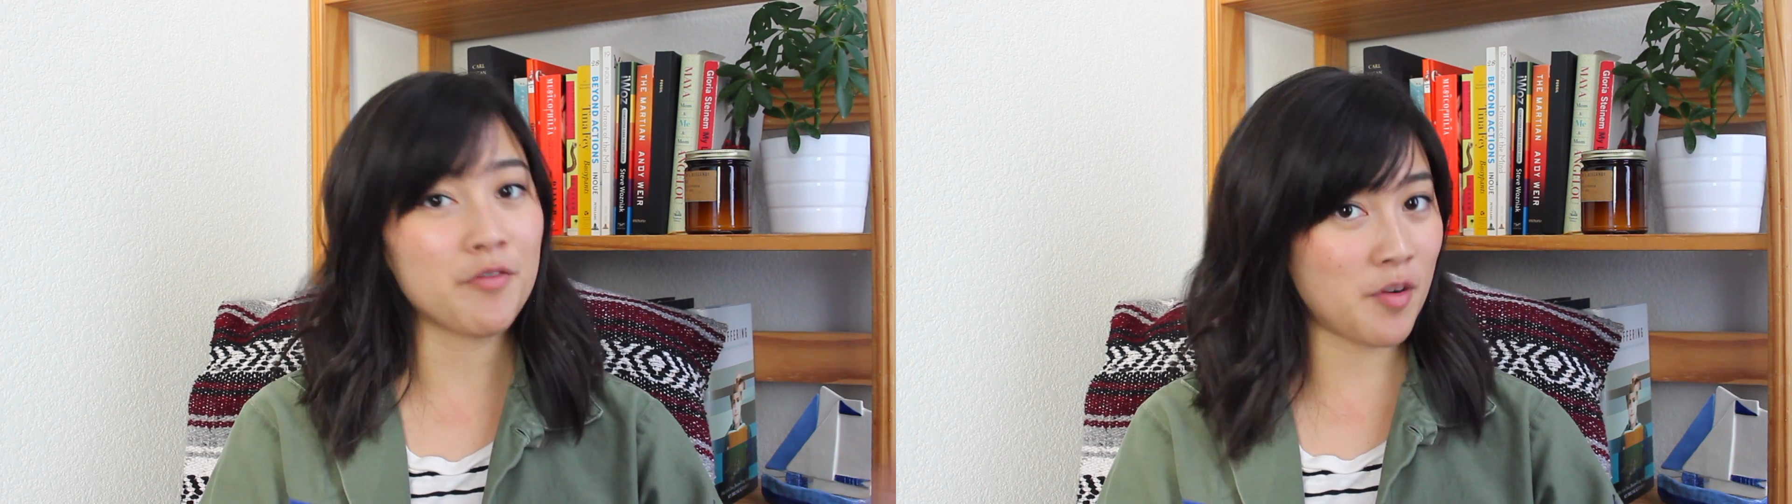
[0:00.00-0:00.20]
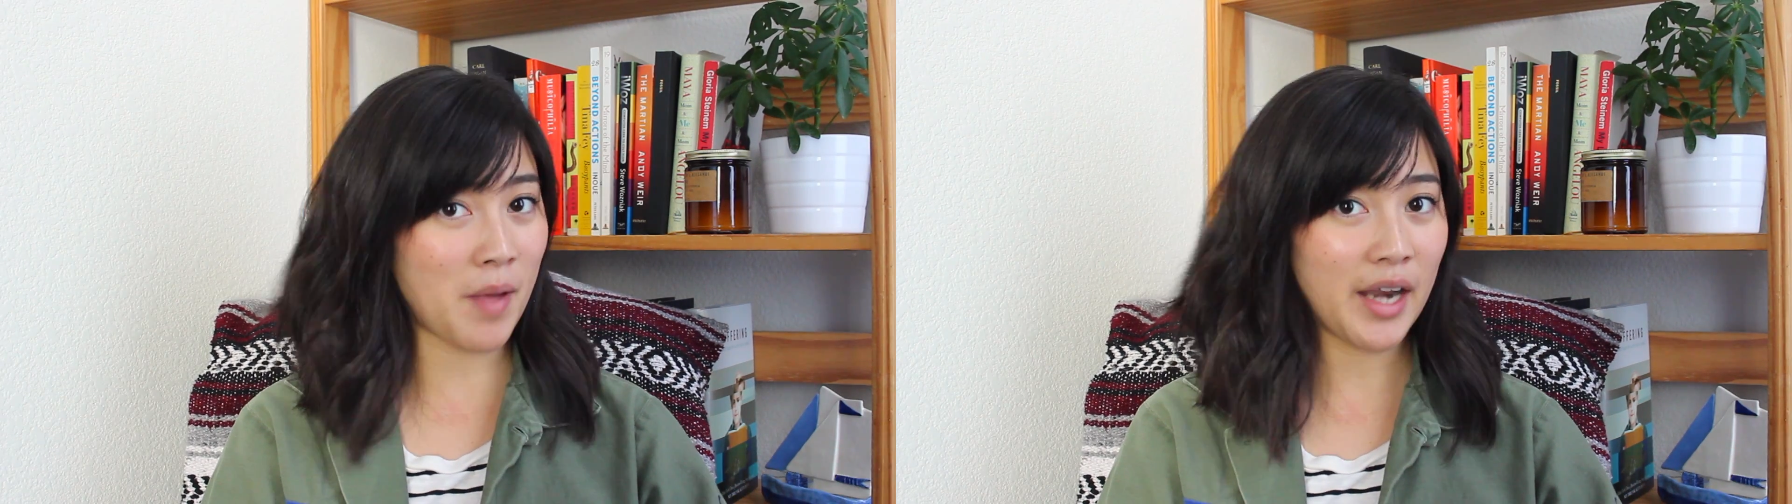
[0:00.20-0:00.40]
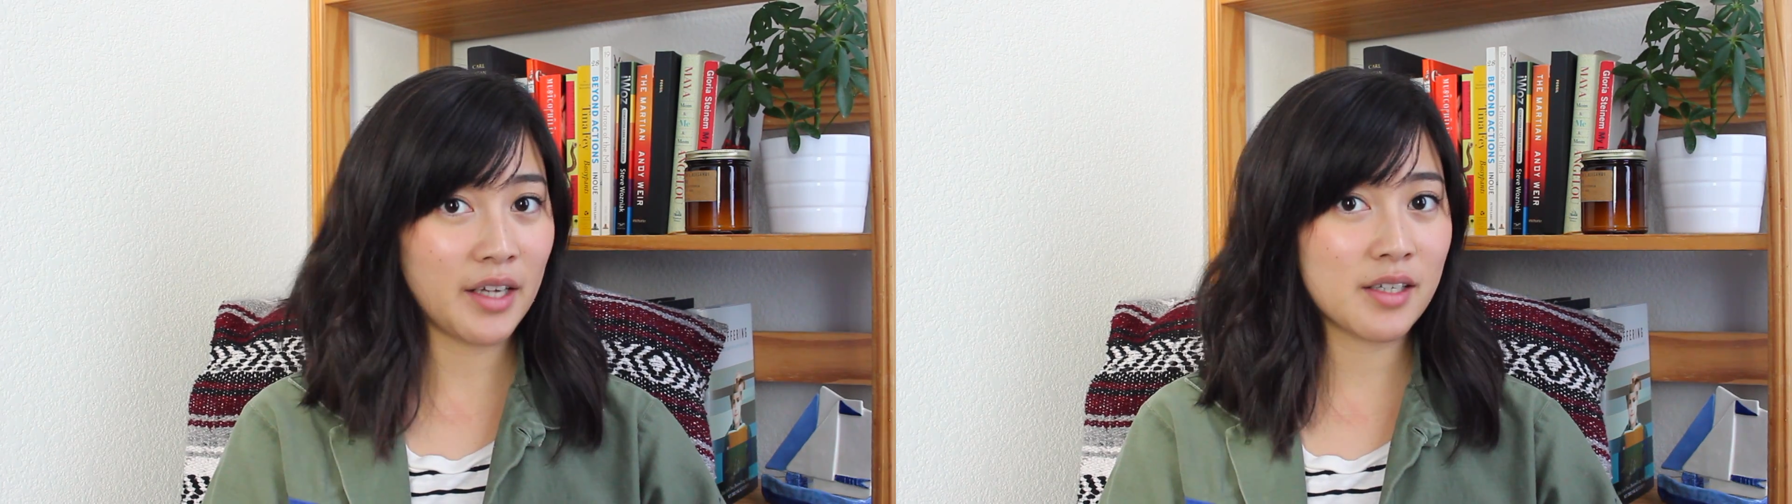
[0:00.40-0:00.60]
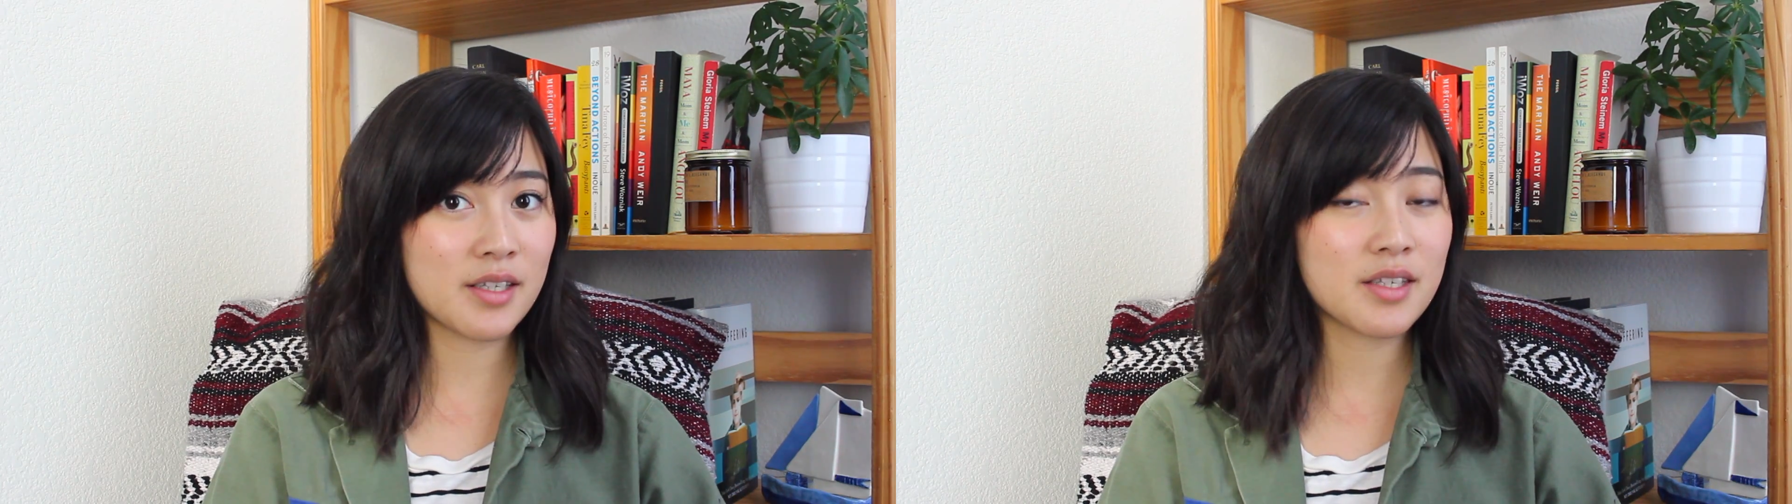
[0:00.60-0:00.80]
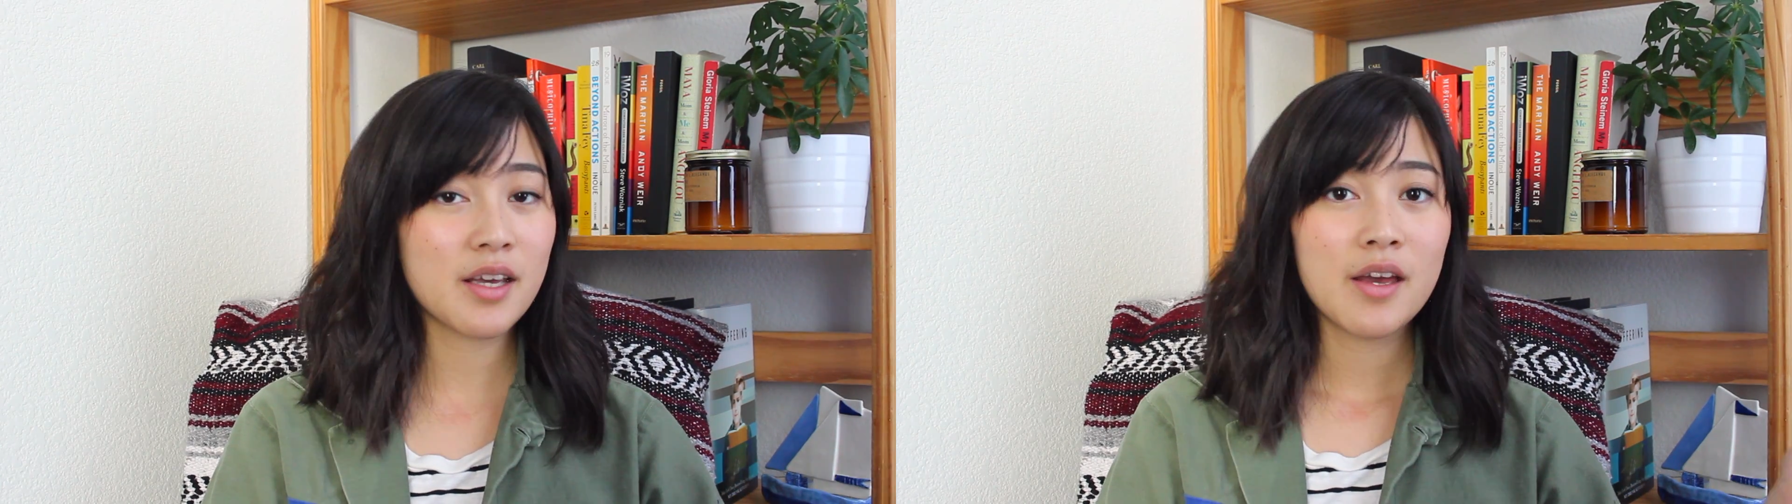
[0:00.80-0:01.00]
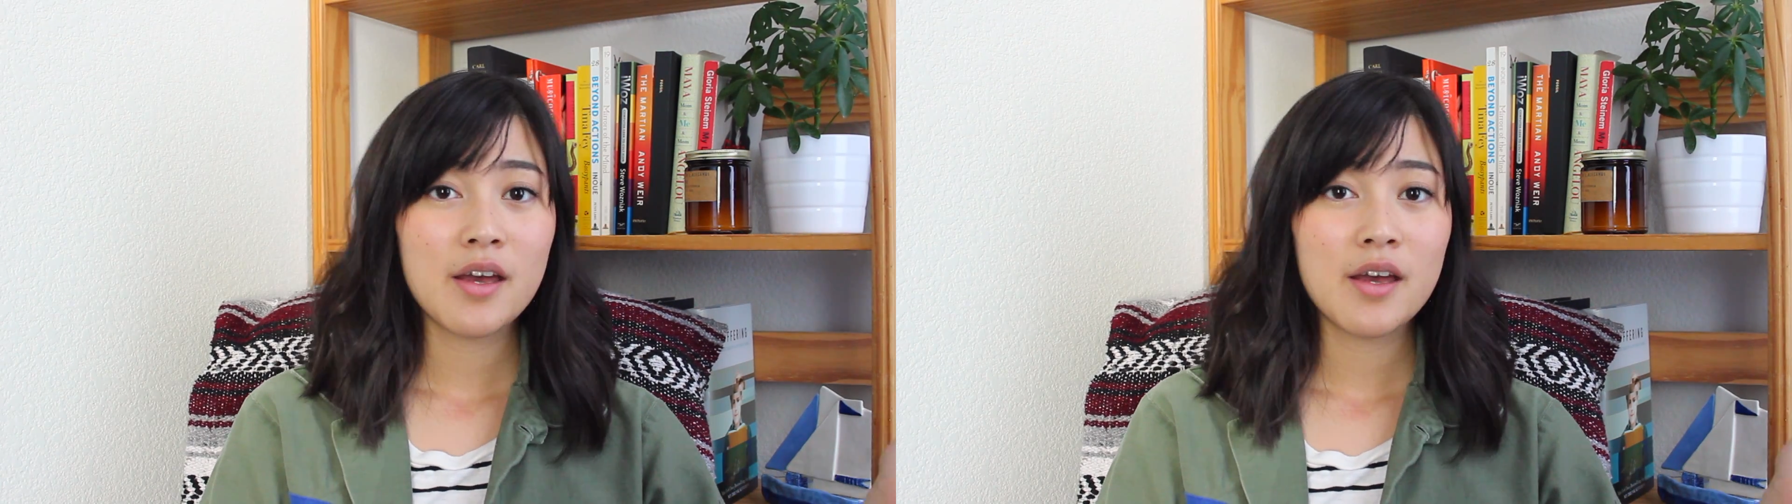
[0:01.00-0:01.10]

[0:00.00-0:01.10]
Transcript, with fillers: Informatics.